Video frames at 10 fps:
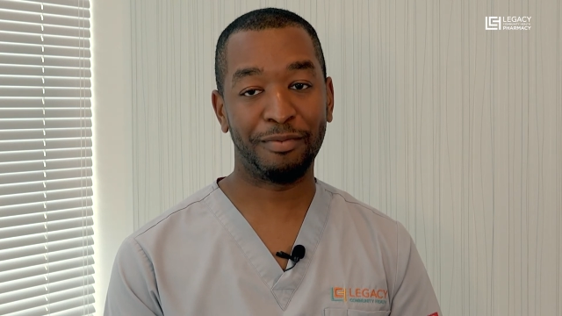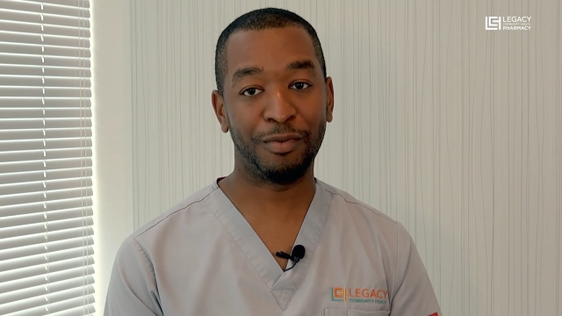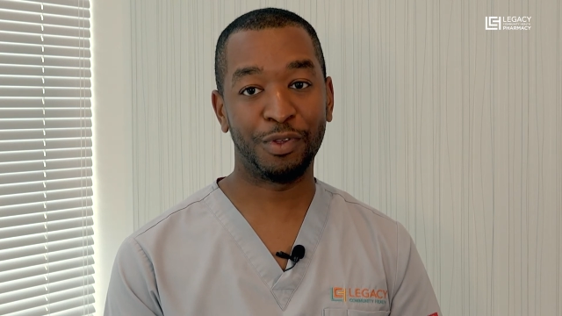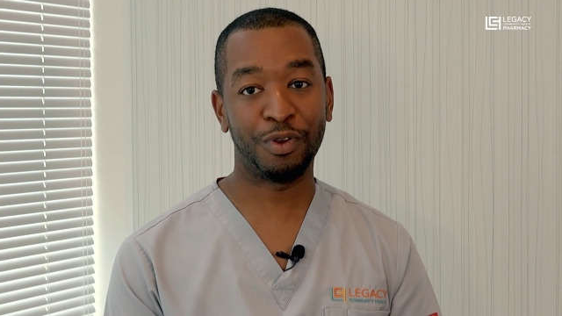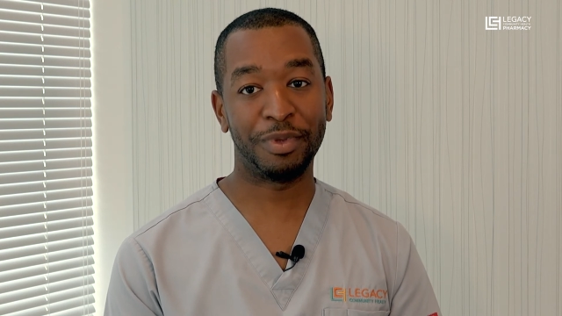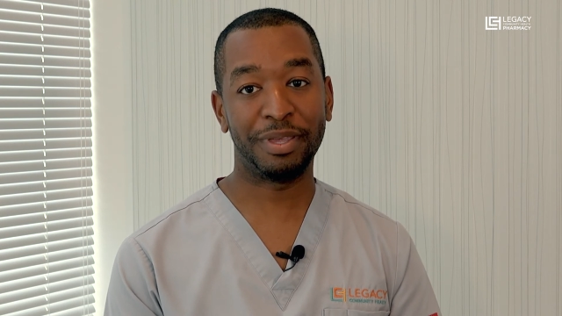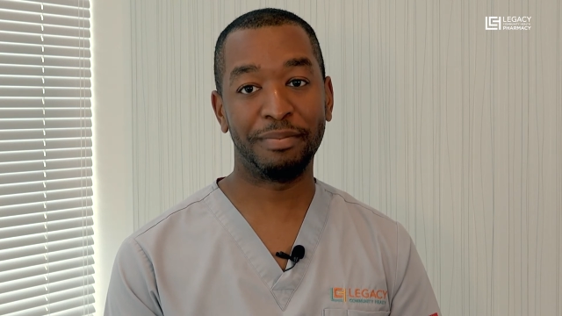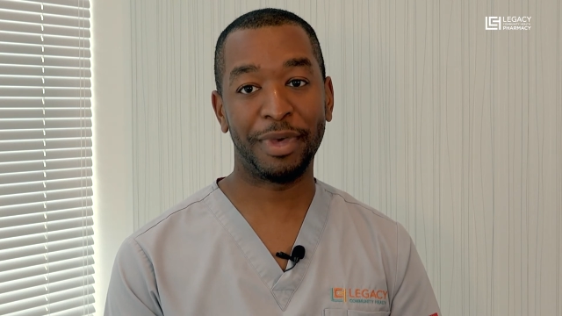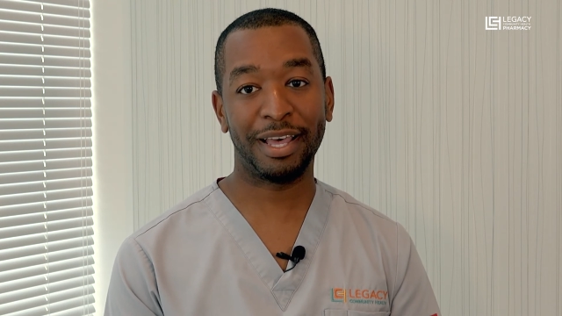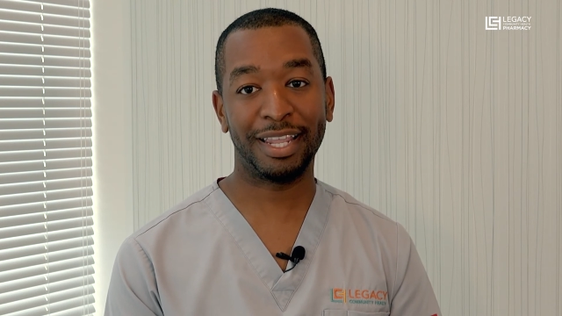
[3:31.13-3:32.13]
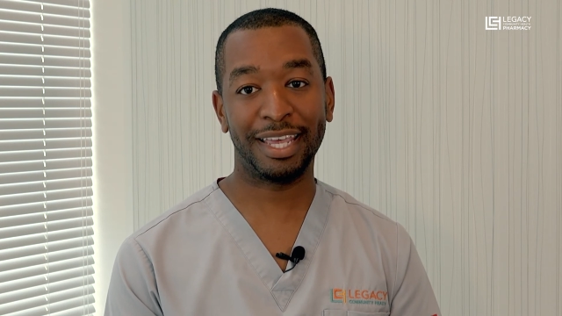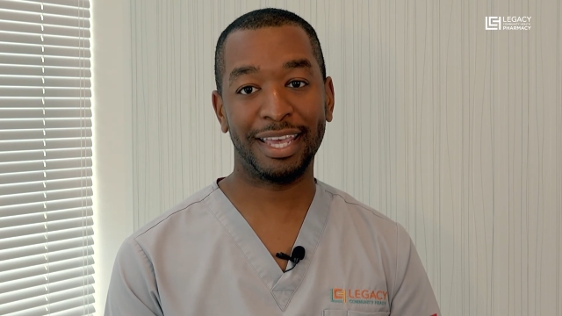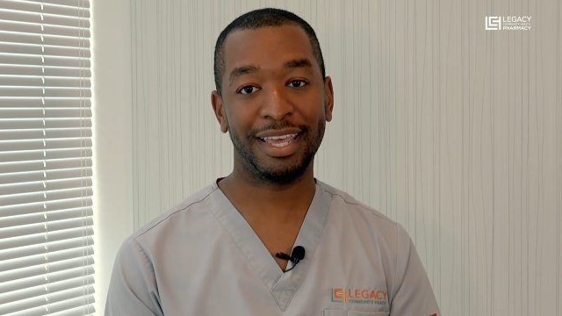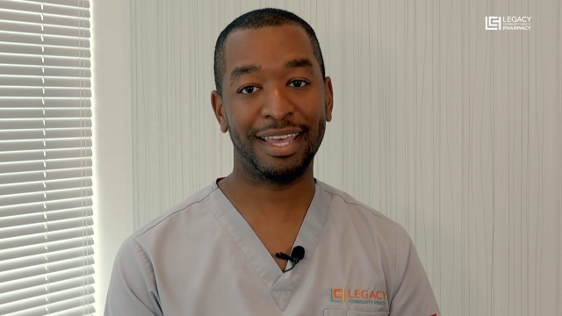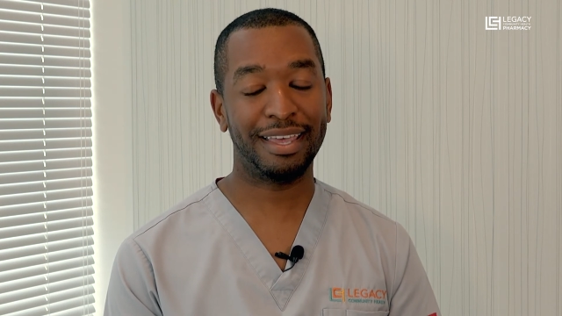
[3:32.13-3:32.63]
whether it be
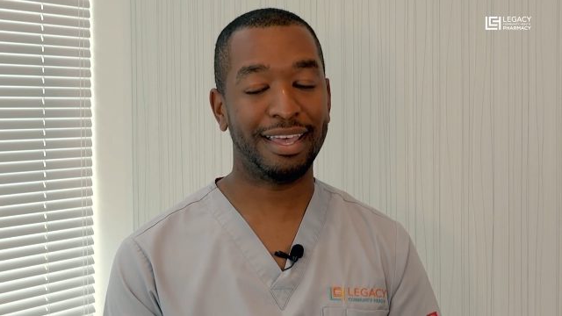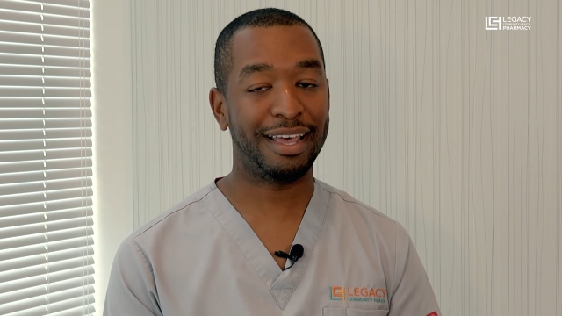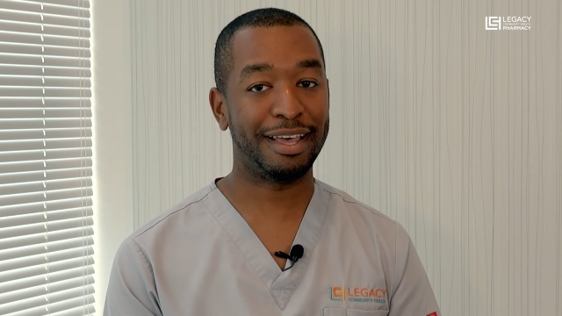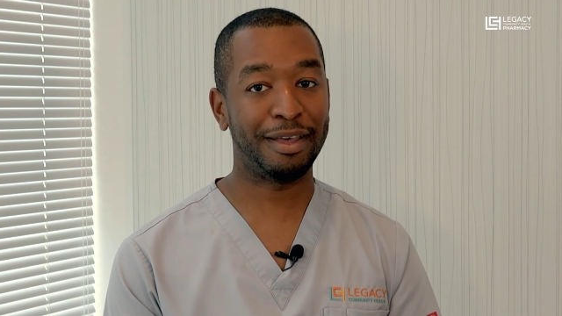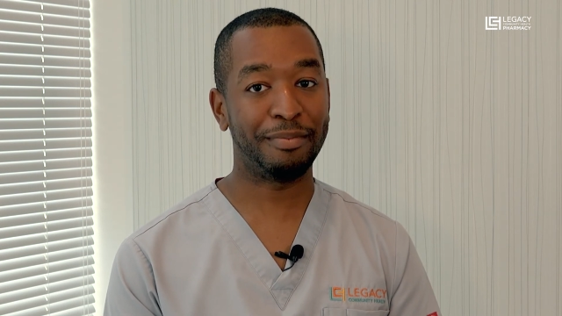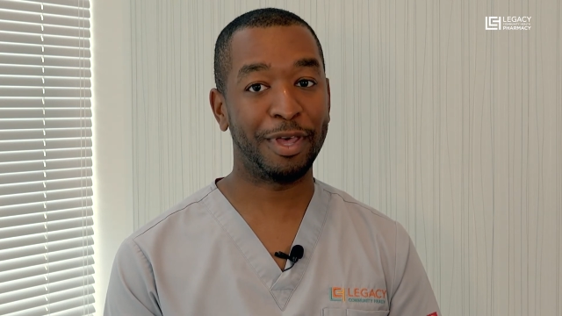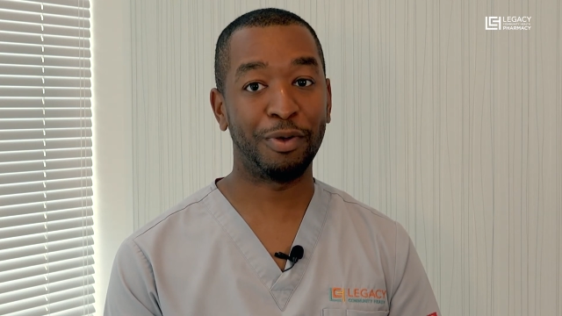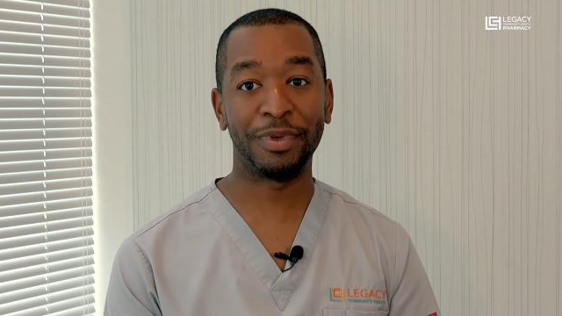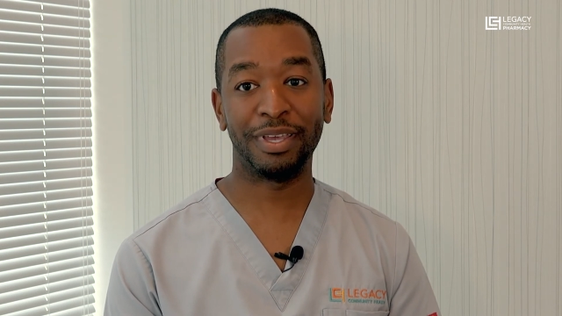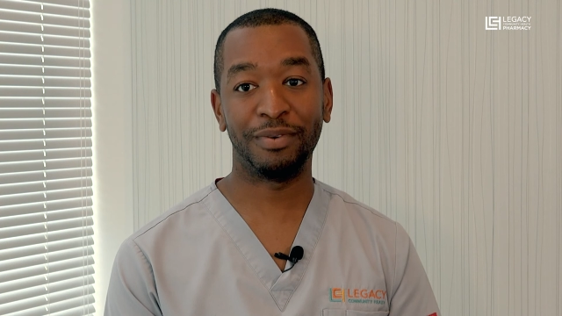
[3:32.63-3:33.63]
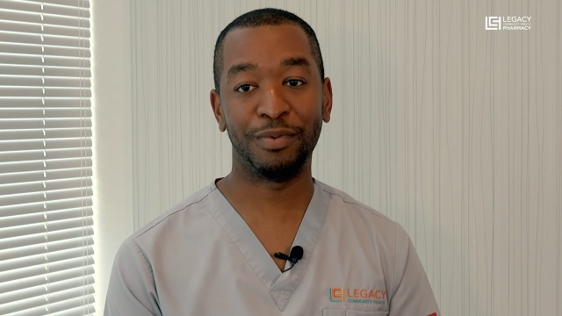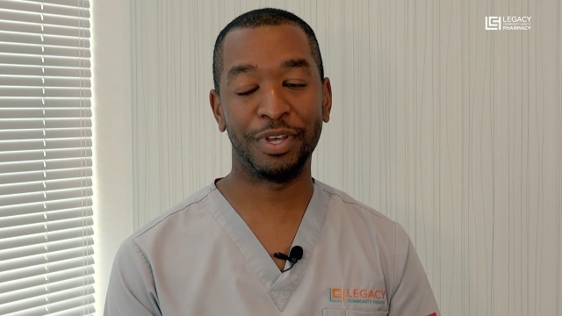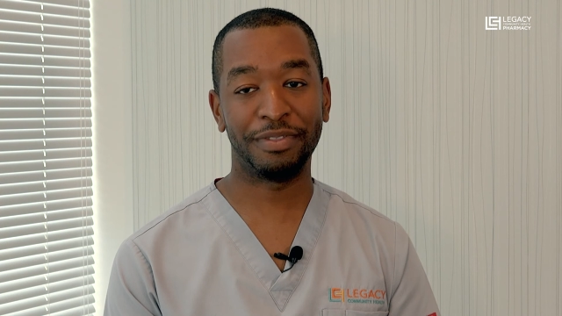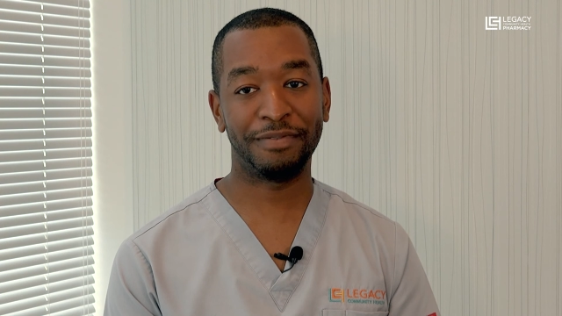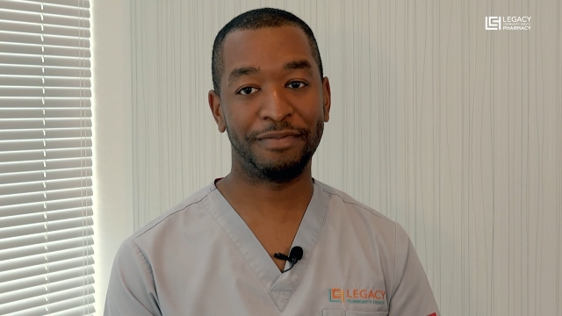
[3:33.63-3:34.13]
mailing, helping
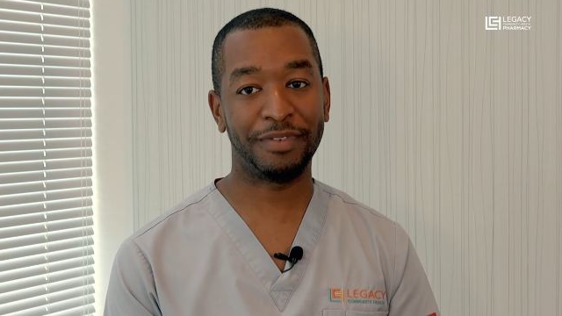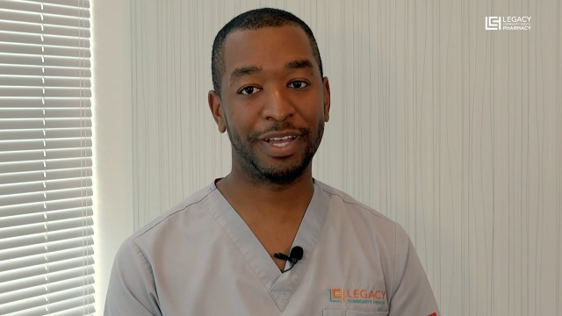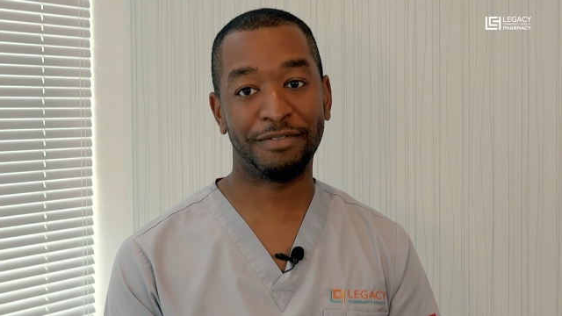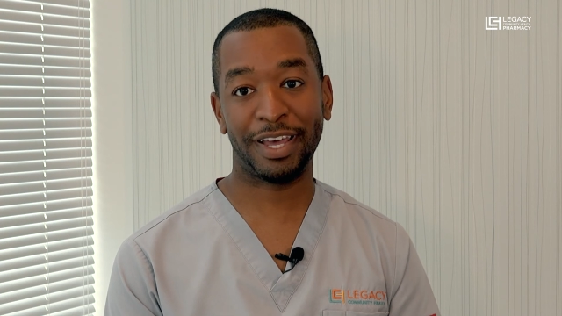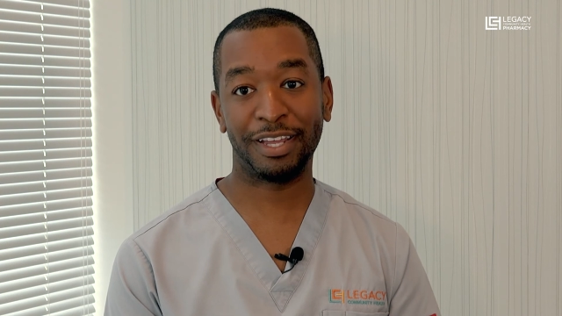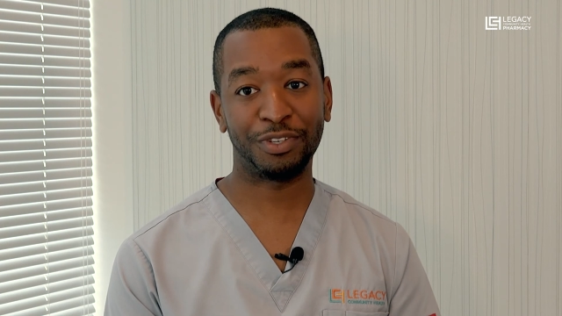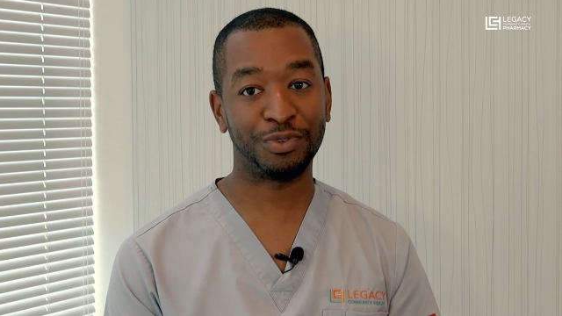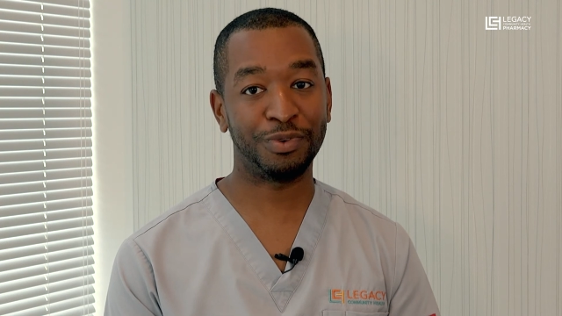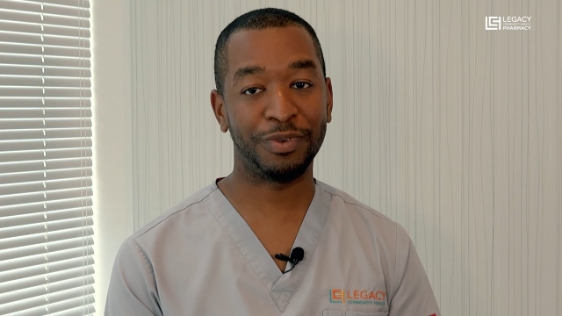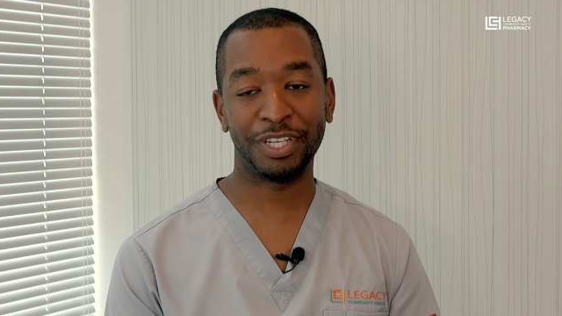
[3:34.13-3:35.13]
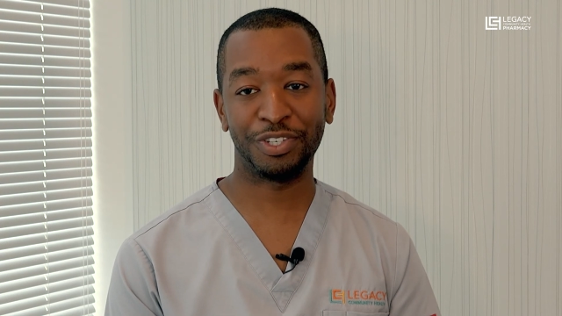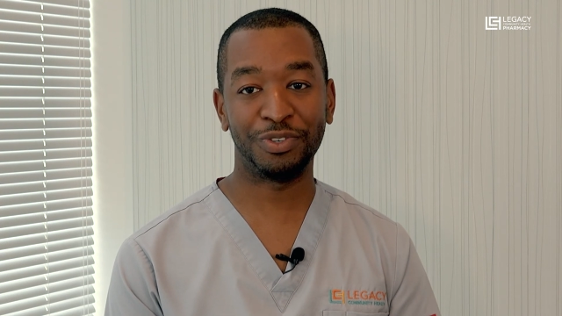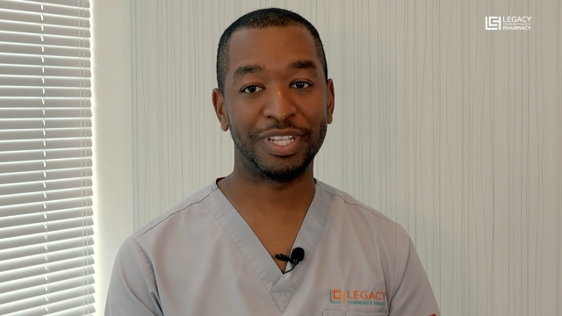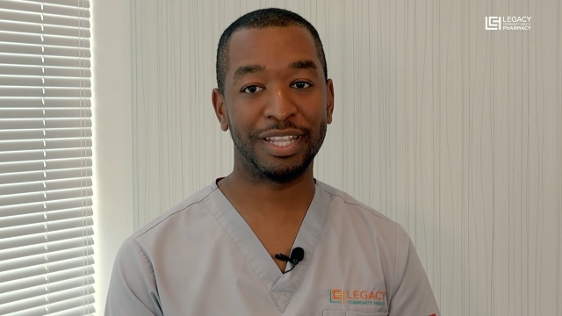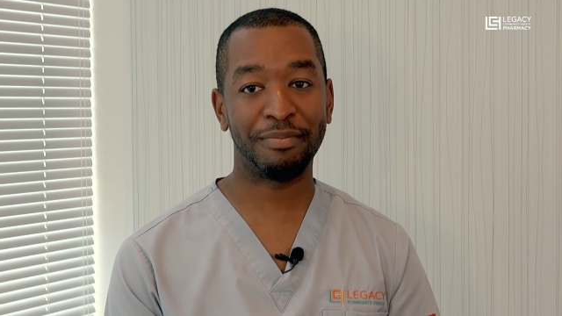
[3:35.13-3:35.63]
with financial
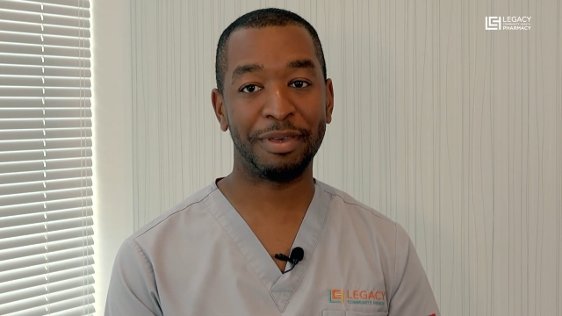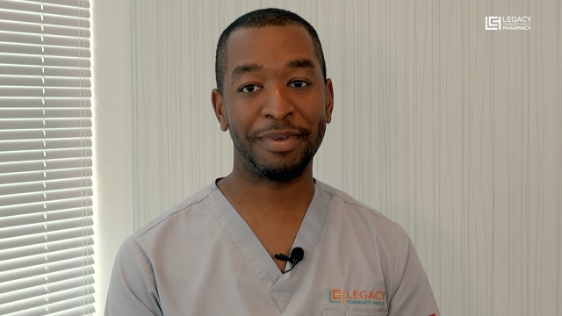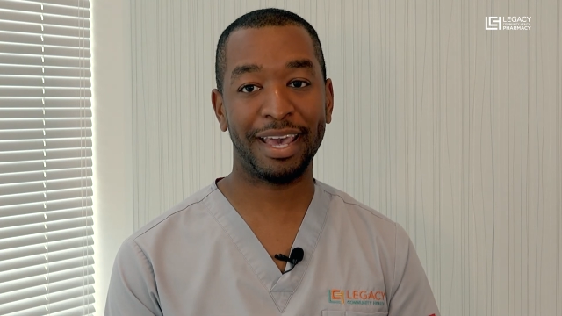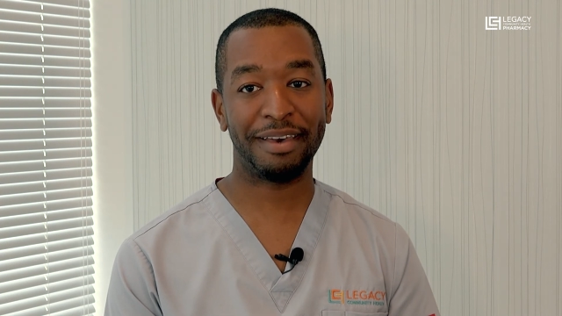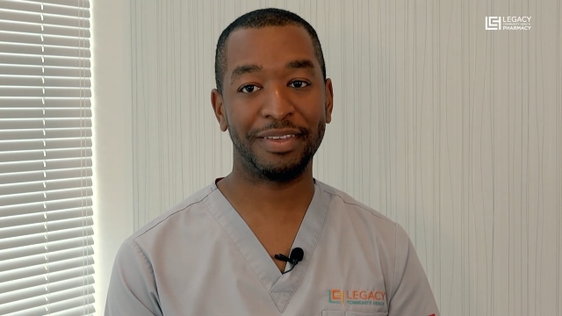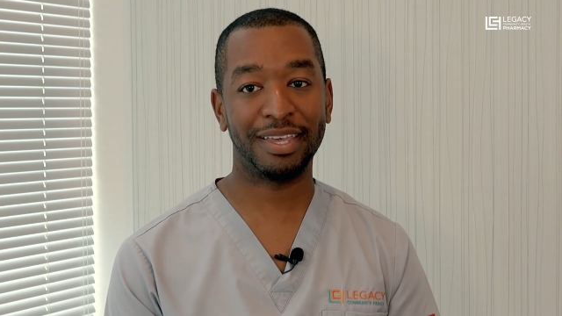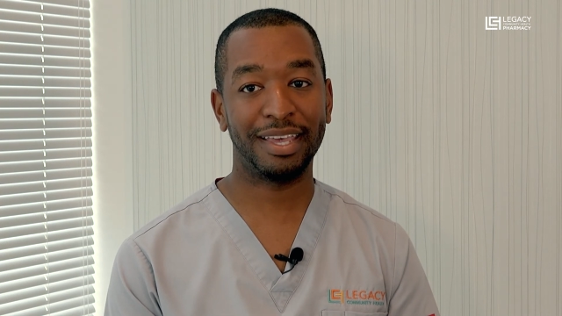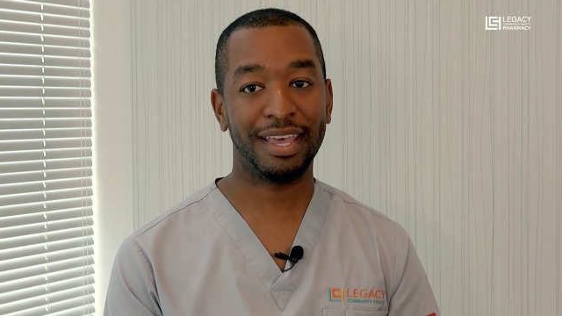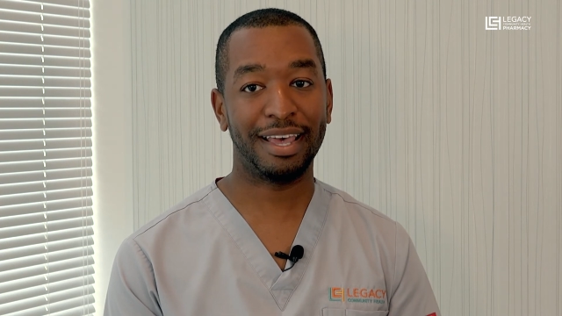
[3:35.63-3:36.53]
issues that they may be having.